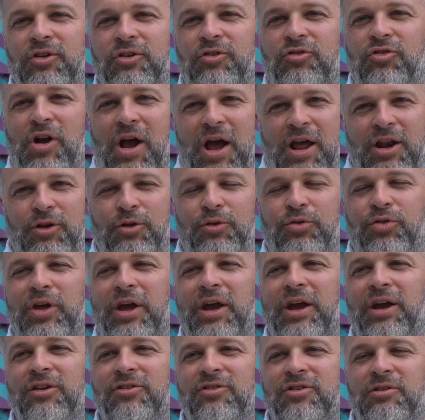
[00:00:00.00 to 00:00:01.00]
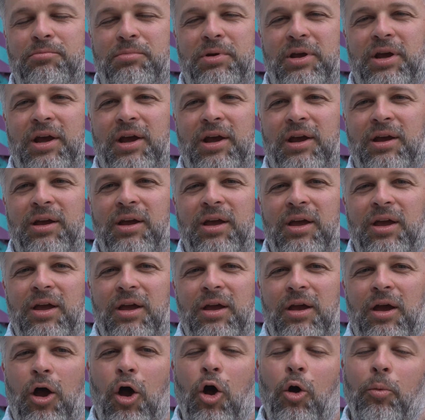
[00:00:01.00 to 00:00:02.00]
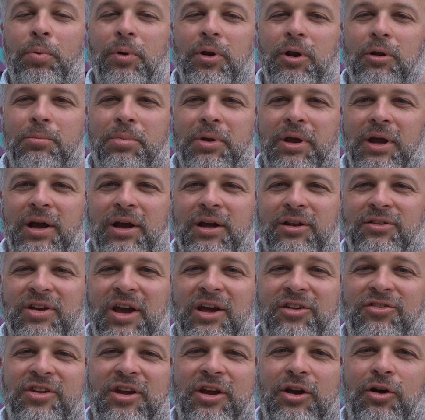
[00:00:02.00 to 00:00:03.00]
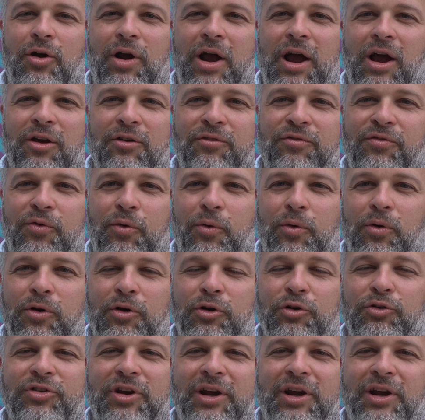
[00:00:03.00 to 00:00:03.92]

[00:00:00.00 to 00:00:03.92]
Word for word: to try new things and being open to being a testing ground for new